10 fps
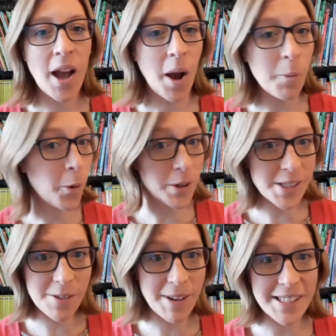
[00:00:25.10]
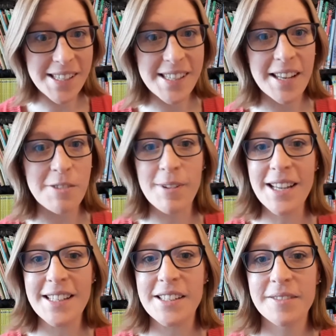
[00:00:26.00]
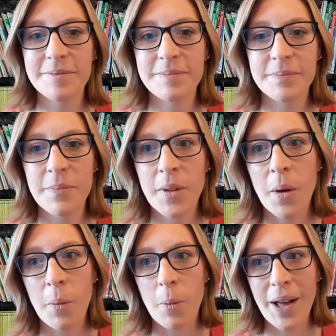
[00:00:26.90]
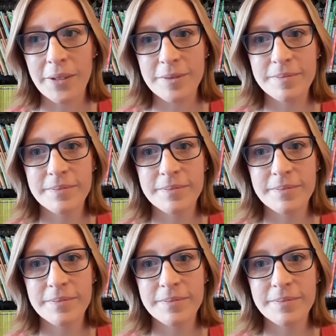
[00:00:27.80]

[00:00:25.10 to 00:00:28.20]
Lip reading: And what's a Ready Steady Read? Well,